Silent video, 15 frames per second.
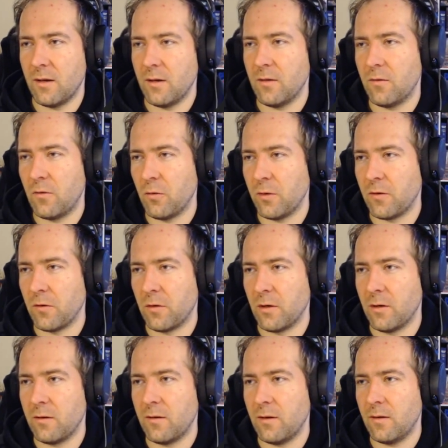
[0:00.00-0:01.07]
to
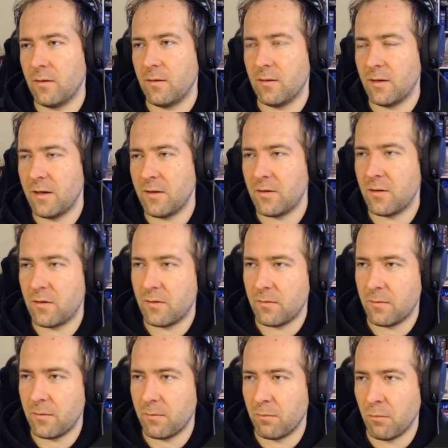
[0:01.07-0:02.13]
eternity. There are
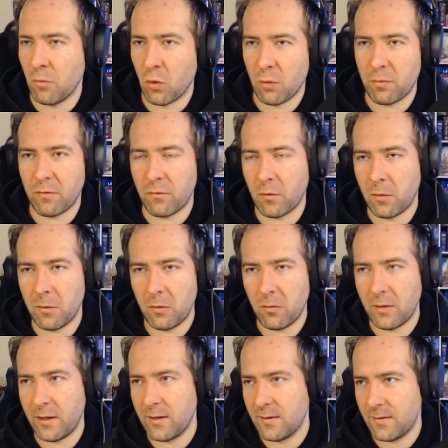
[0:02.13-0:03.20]
more performant
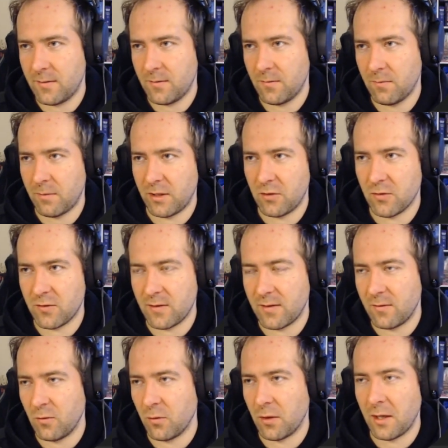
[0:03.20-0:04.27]
ways by just
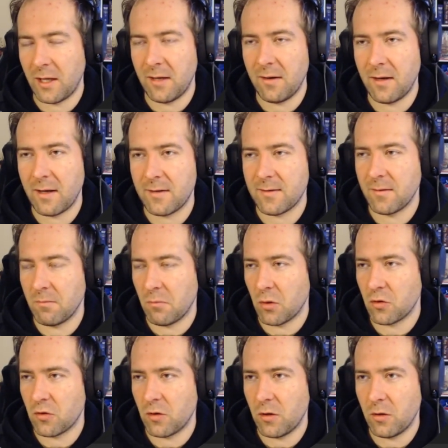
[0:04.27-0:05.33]
doing index and
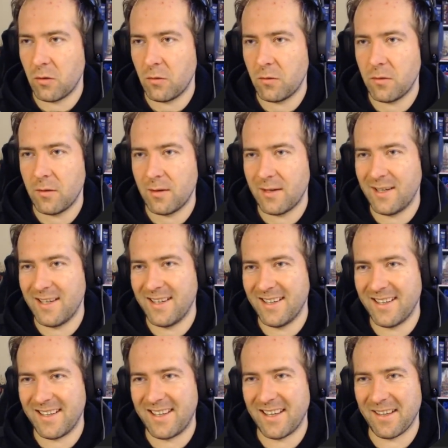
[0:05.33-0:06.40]
modulo
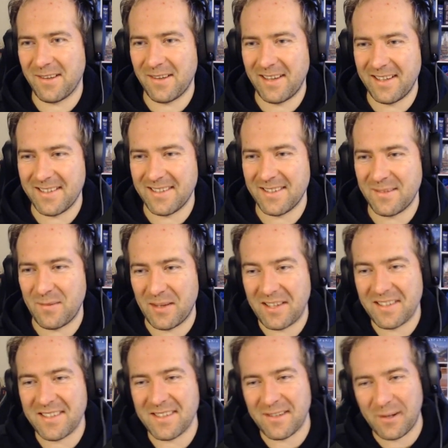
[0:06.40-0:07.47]
calculations, but
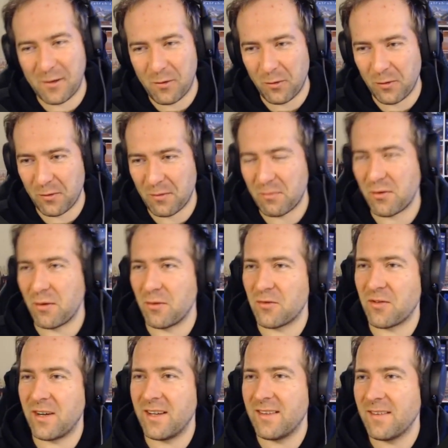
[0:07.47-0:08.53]
this is a cooler approach,
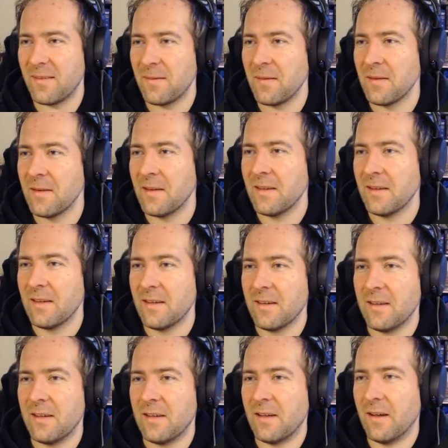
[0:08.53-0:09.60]
right?
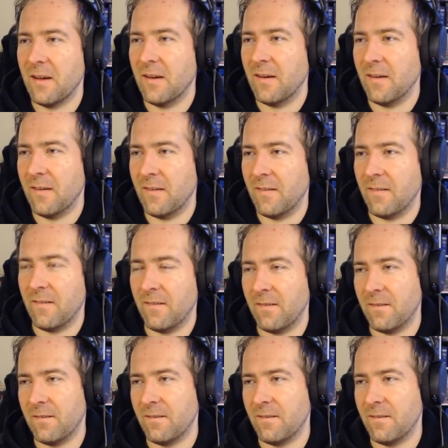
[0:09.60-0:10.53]
And